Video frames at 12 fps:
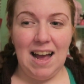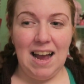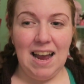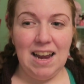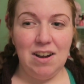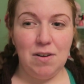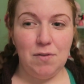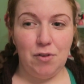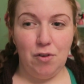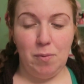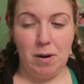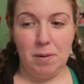I love
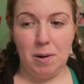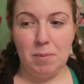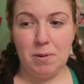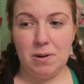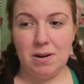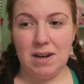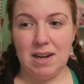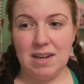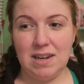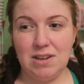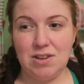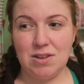Drew Barrymore
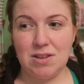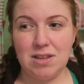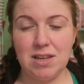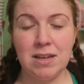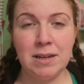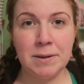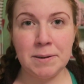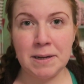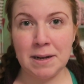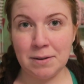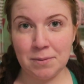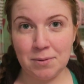and I just,
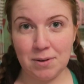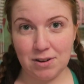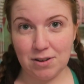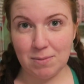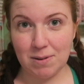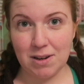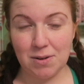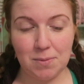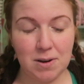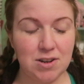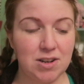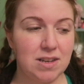I don't know, I just wanted to
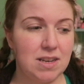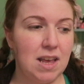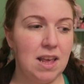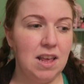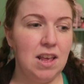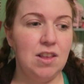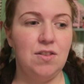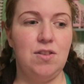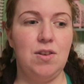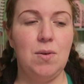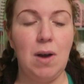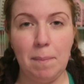watch it.
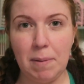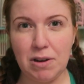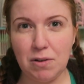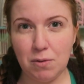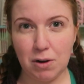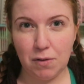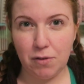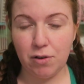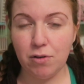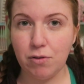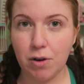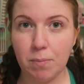So I'm part of quite a
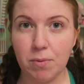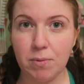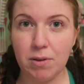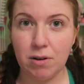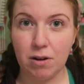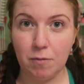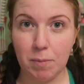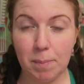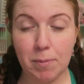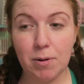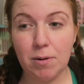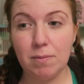few groups with a lot of
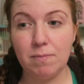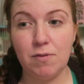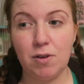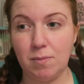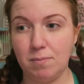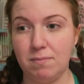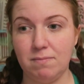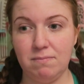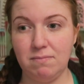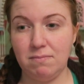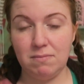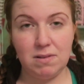people
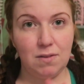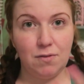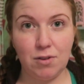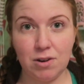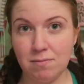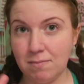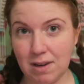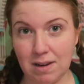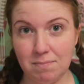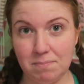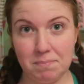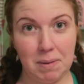from different
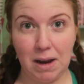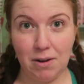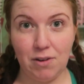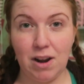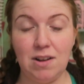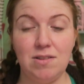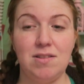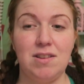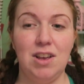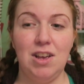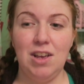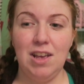backgrounds.
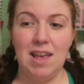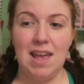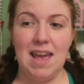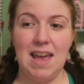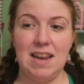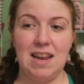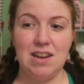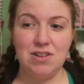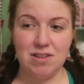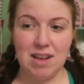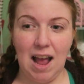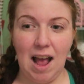And I
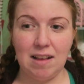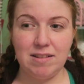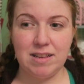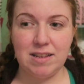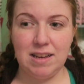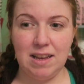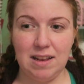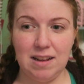just asked